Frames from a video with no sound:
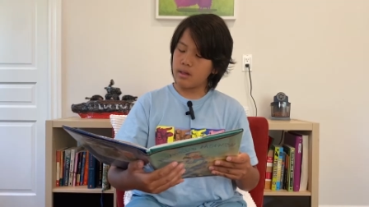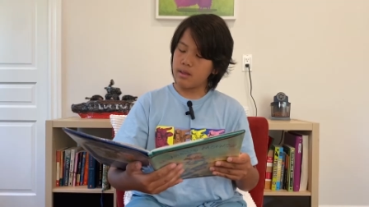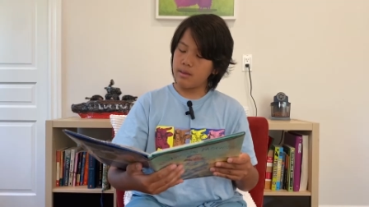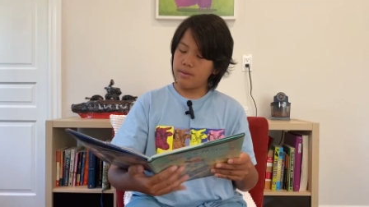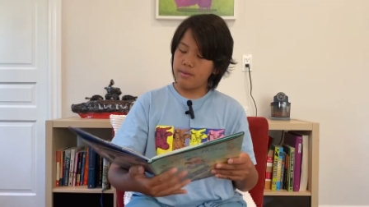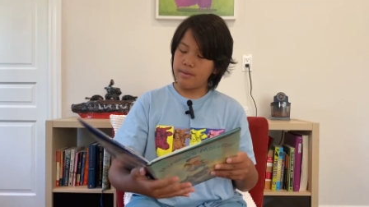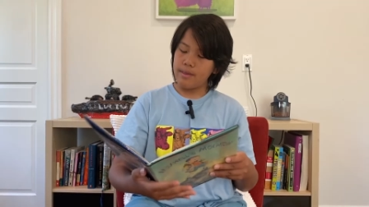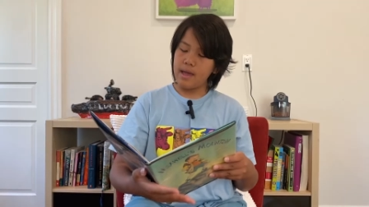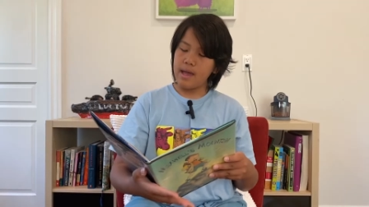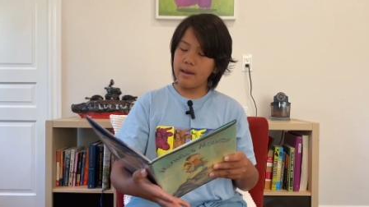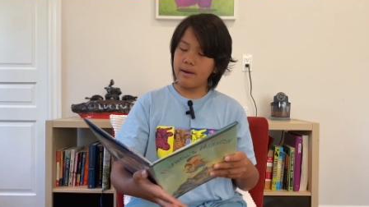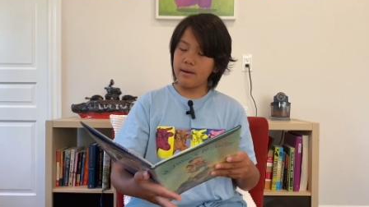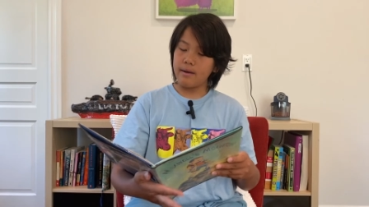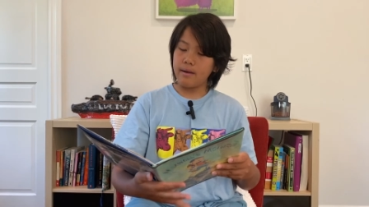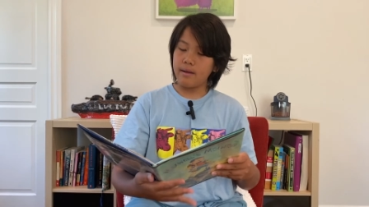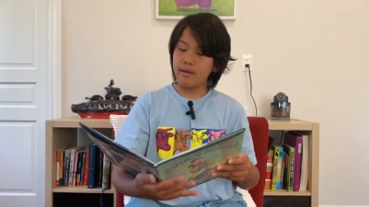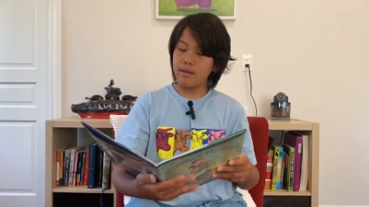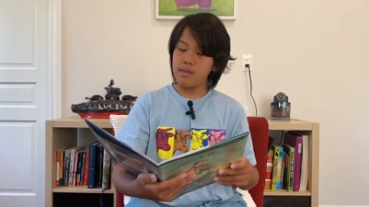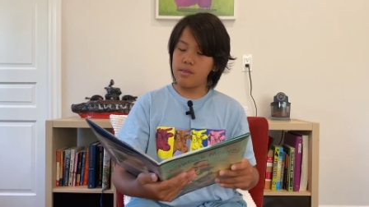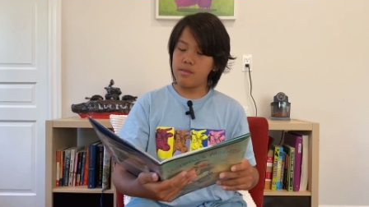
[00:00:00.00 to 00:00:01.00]
Then
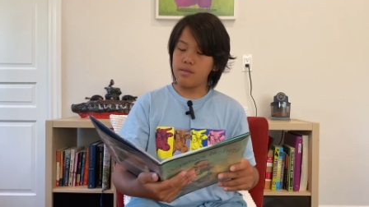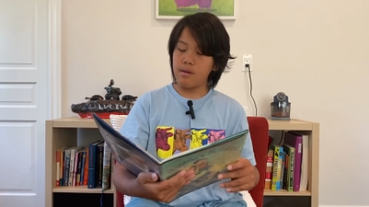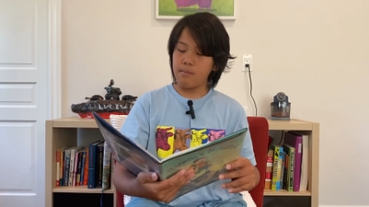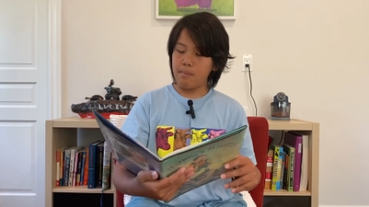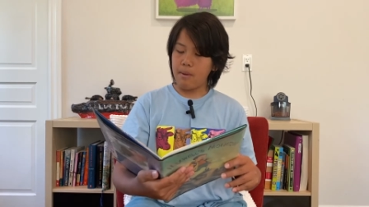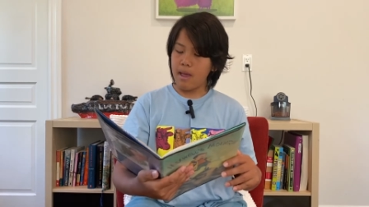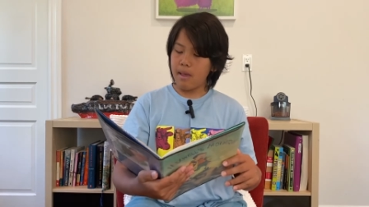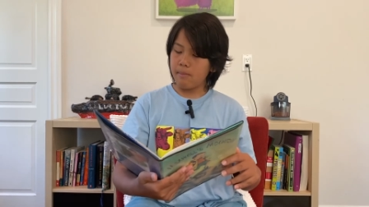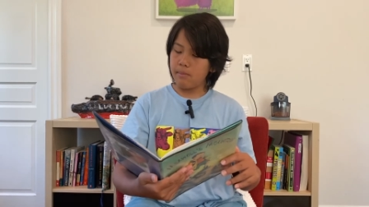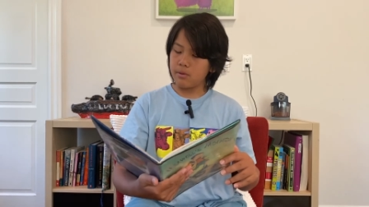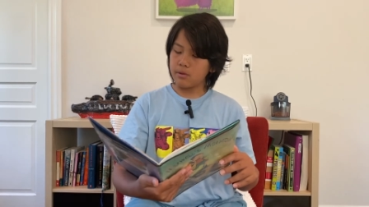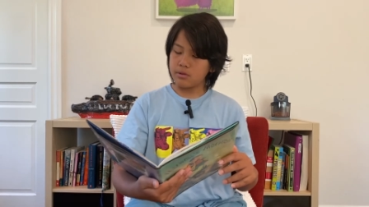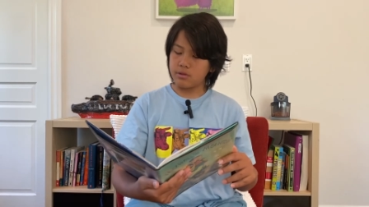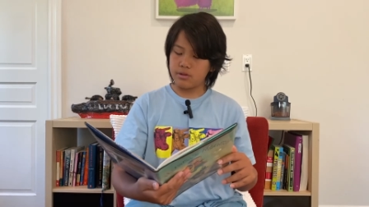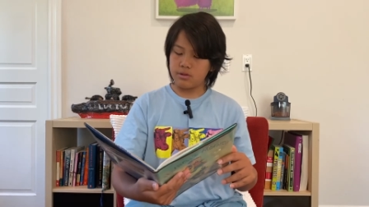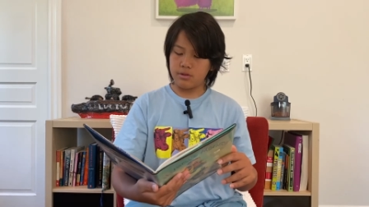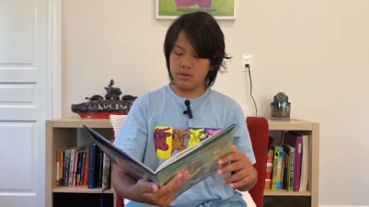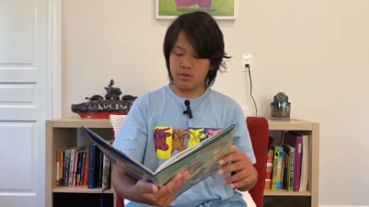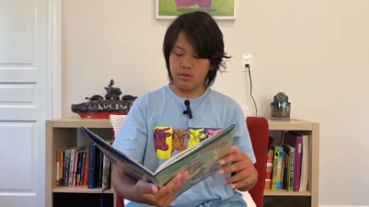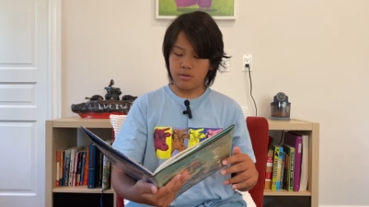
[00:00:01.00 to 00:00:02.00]
the
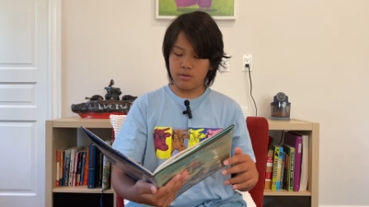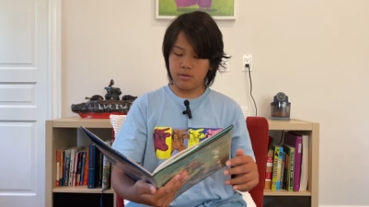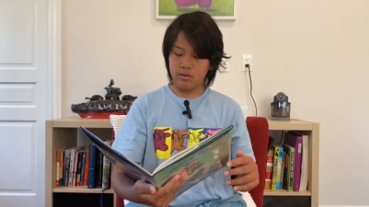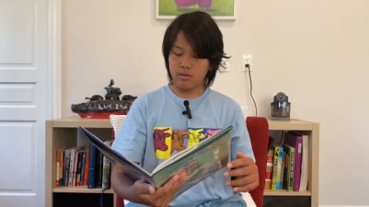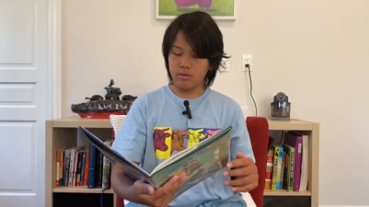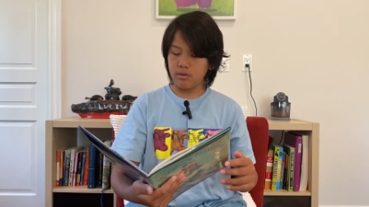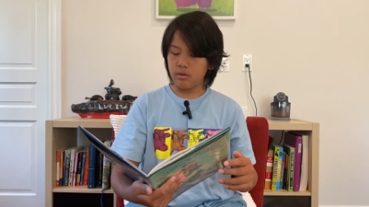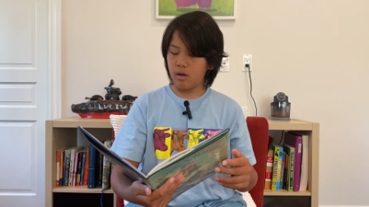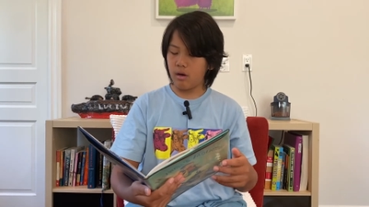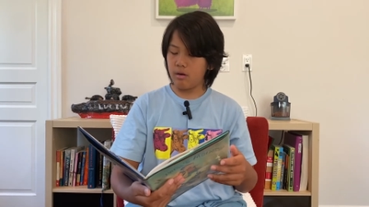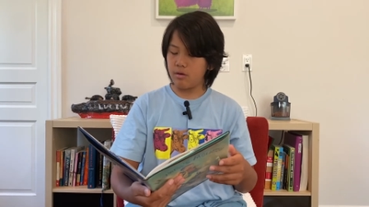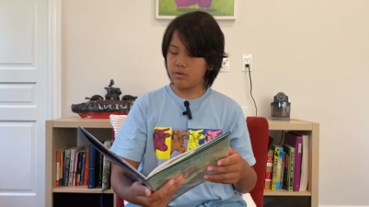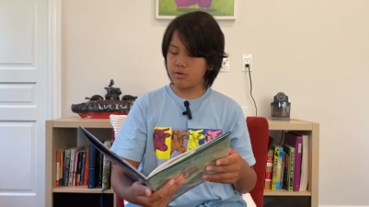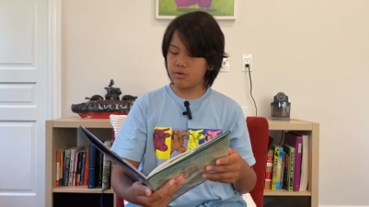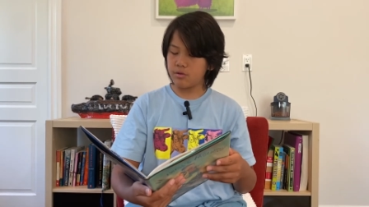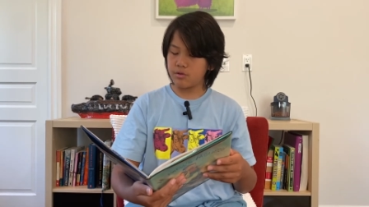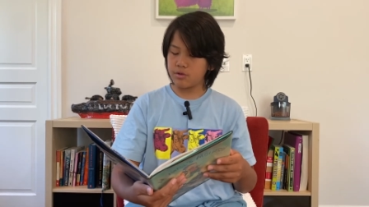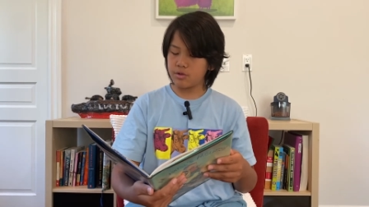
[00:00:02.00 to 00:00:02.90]
pebbles turned to larger